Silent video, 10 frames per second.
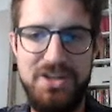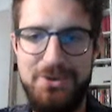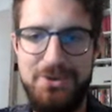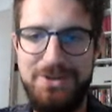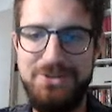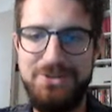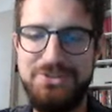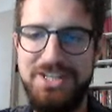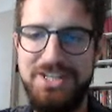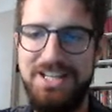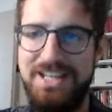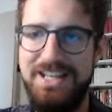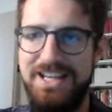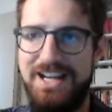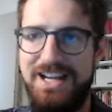We're going to see.
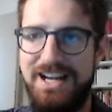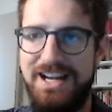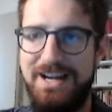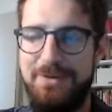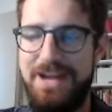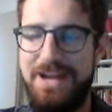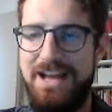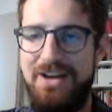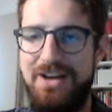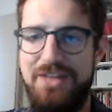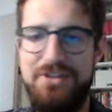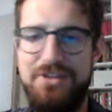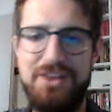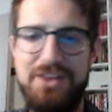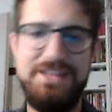Right now I
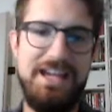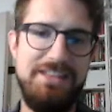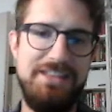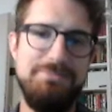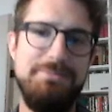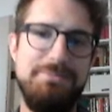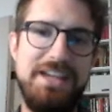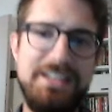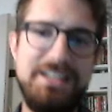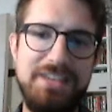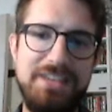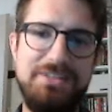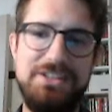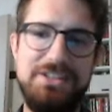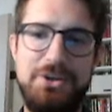thought that making a
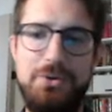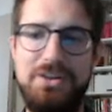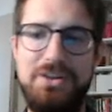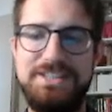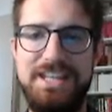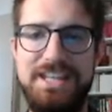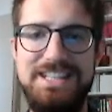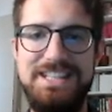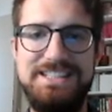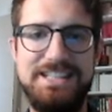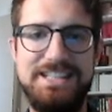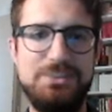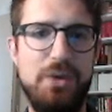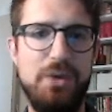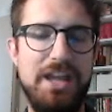video was the easiest
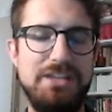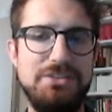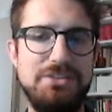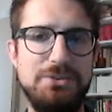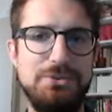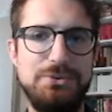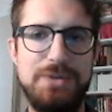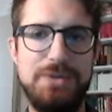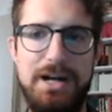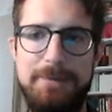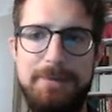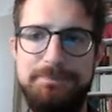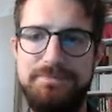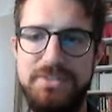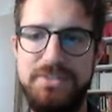way to
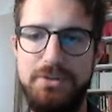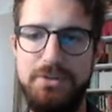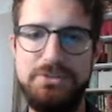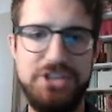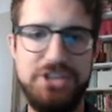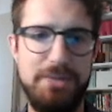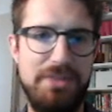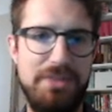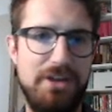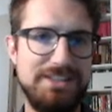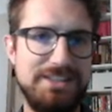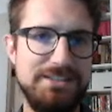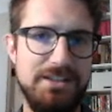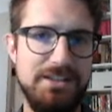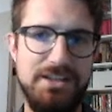share my
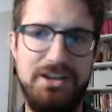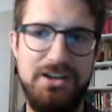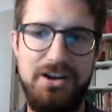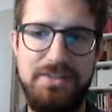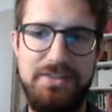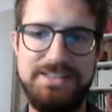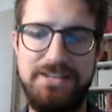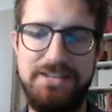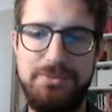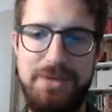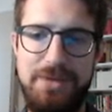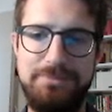thoughts on the starting round.